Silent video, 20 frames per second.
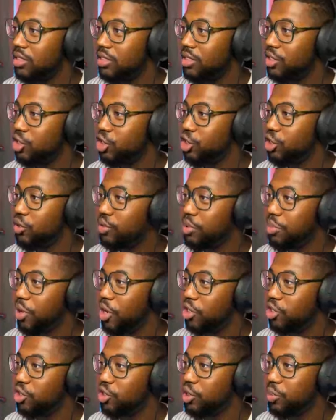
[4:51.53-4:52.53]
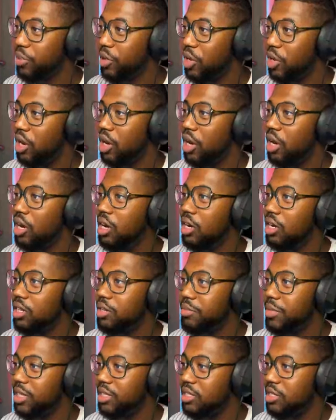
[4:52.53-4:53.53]
Shoot the ball, shoot the ball. Oh, he
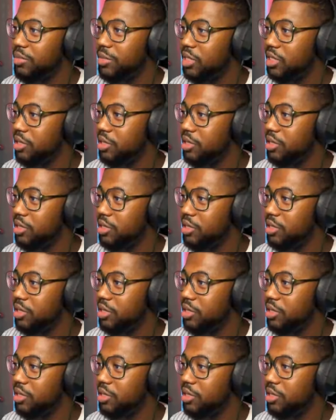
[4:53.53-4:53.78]
missed, he missed, he